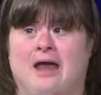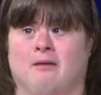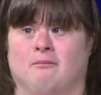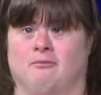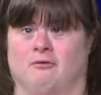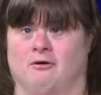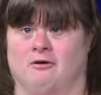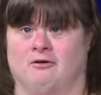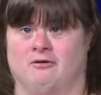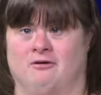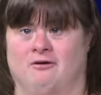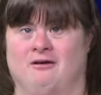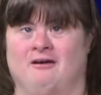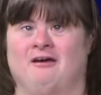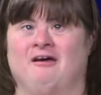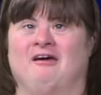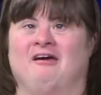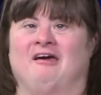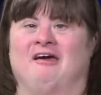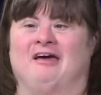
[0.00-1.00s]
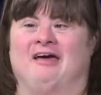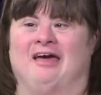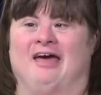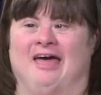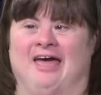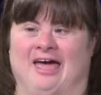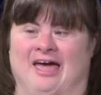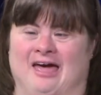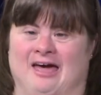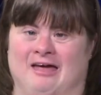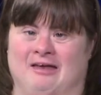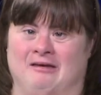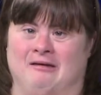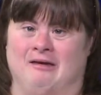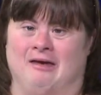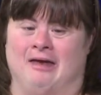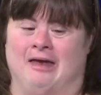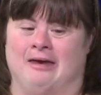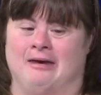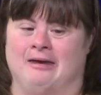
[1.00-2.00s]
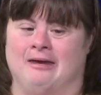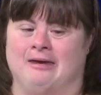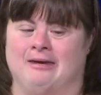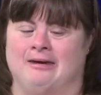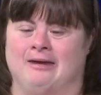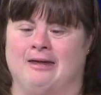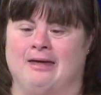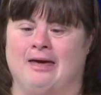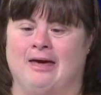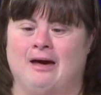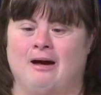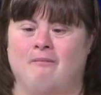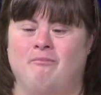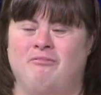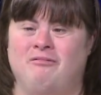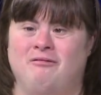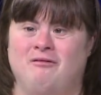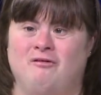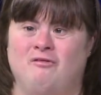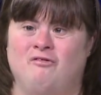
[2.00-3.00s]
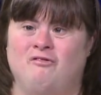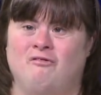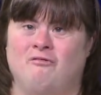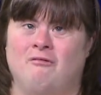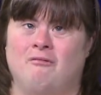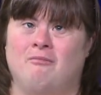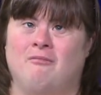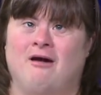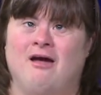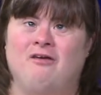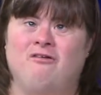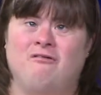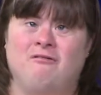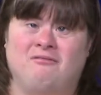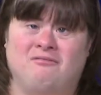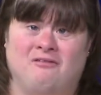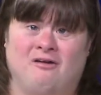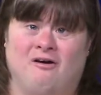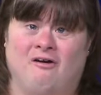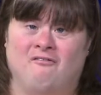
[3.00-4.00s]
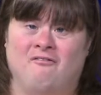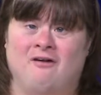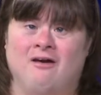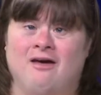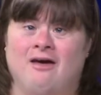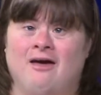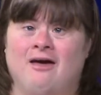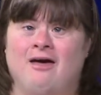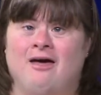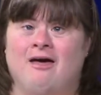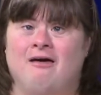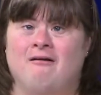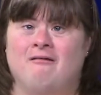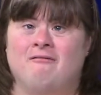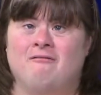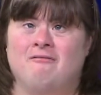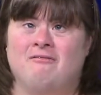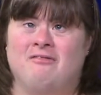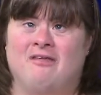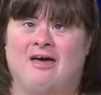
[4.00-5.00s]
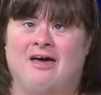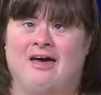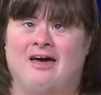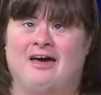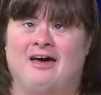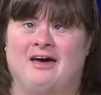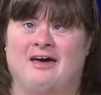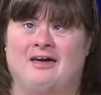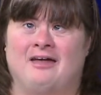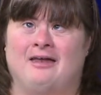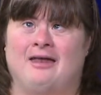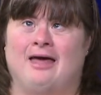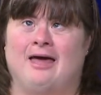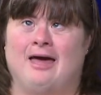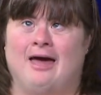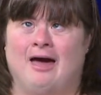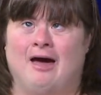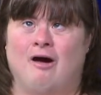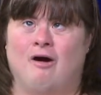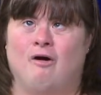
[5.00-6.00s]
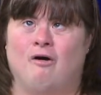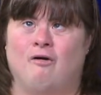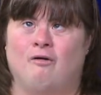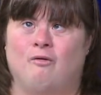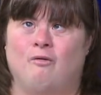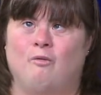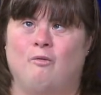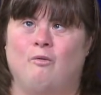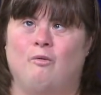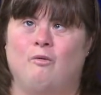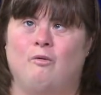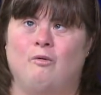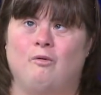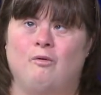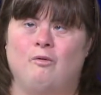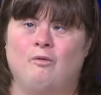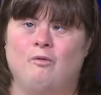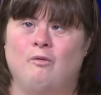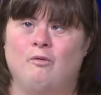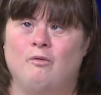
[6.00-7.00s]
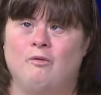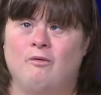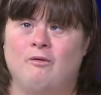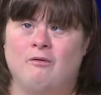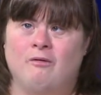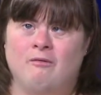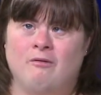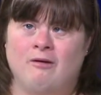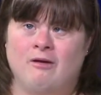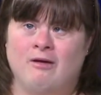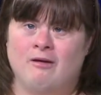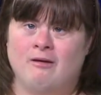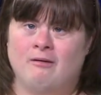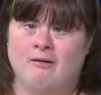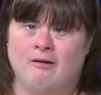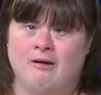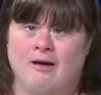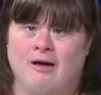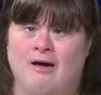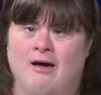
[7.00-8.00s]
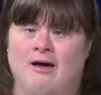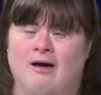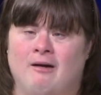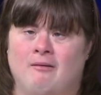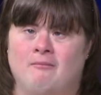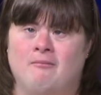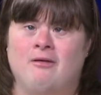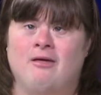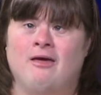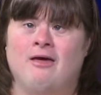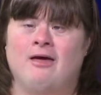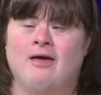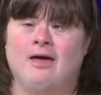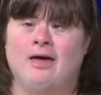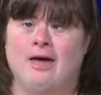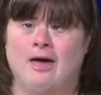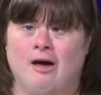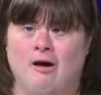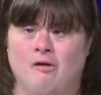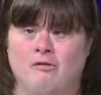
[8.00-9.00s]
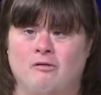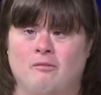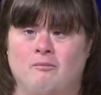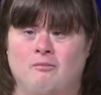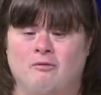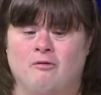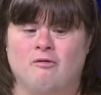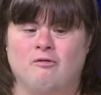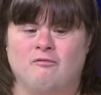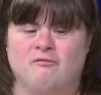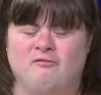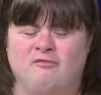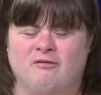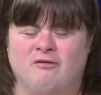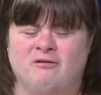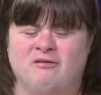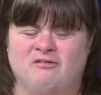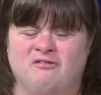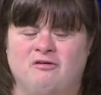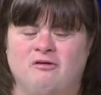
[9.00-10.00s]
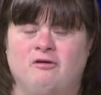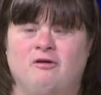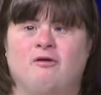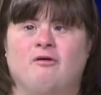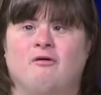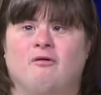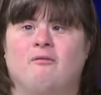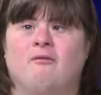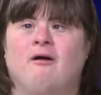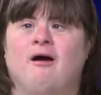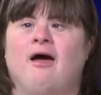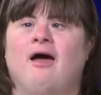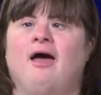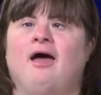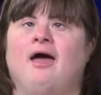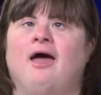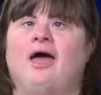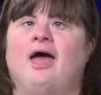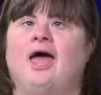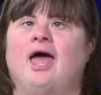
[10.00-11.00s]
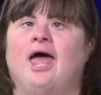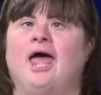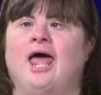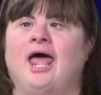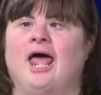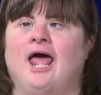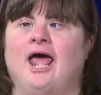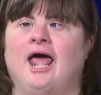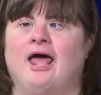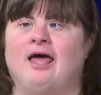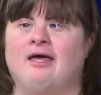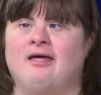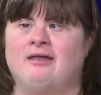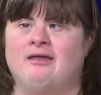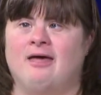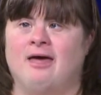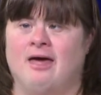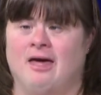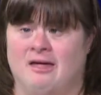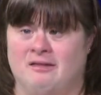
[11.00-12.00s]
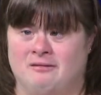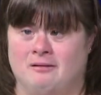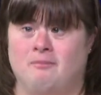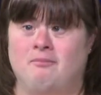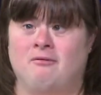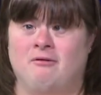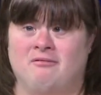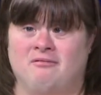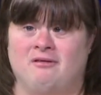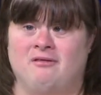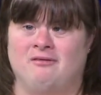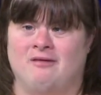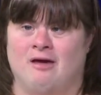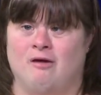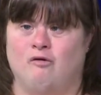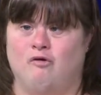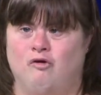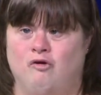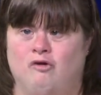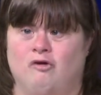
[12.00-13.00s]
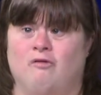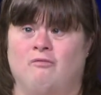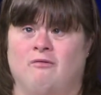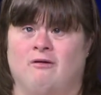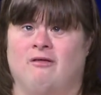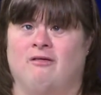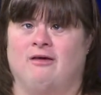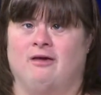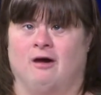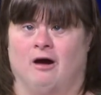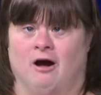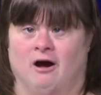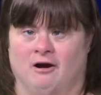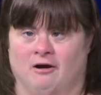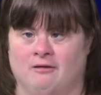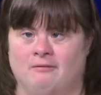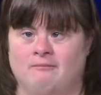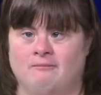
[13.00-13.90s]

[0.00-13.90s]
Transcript: book. And it helps you to remind yourself that how the book feels to you, and as a person, that who you really are.